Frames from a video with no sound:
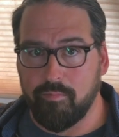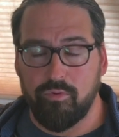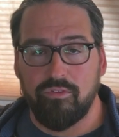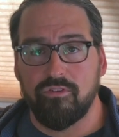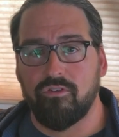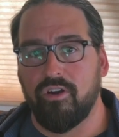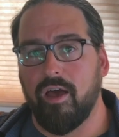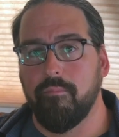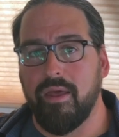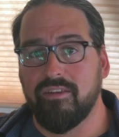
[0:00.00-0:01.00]
Boosters are
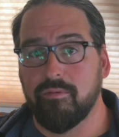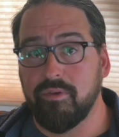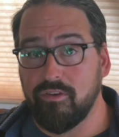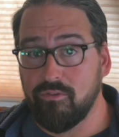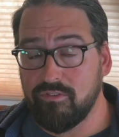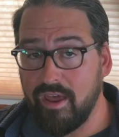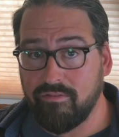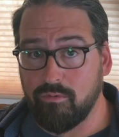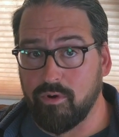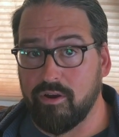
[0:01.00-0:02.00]
not meant to be used
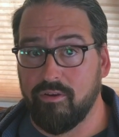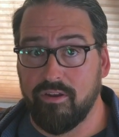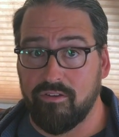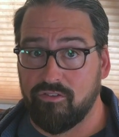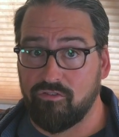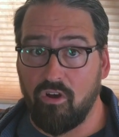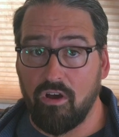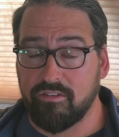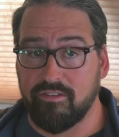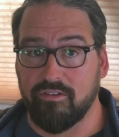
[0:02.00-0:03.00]
everywhere, and in
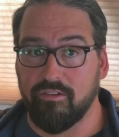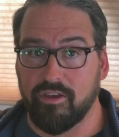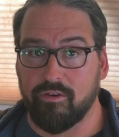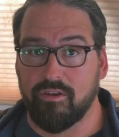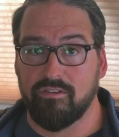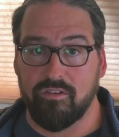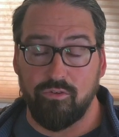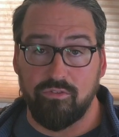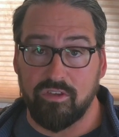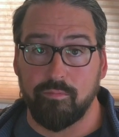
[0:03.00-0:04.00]
strong signal areas,
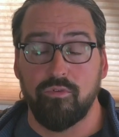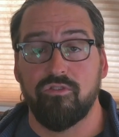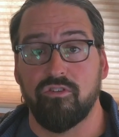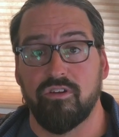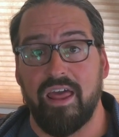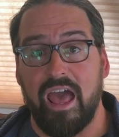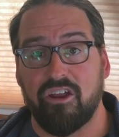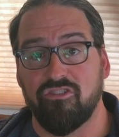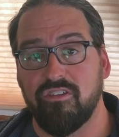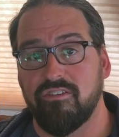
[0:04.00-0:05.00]
using a booster can
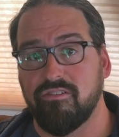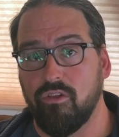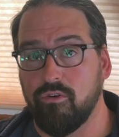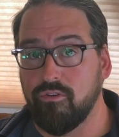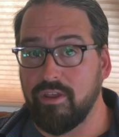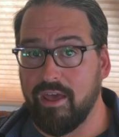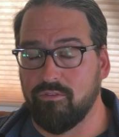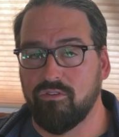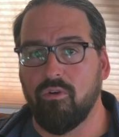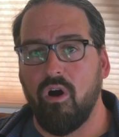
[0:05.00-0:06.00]
actually slow you down.
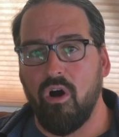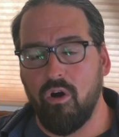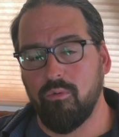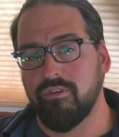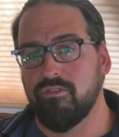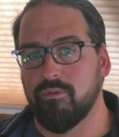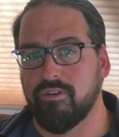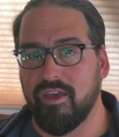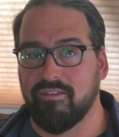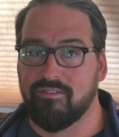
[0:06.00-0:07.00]
So always do a
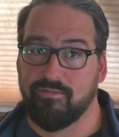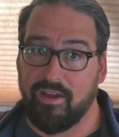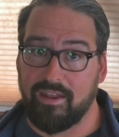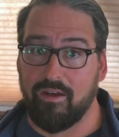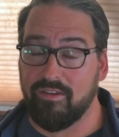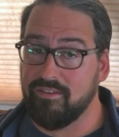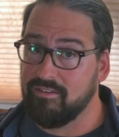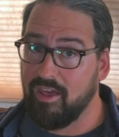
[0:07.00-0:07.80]
test to find out, is it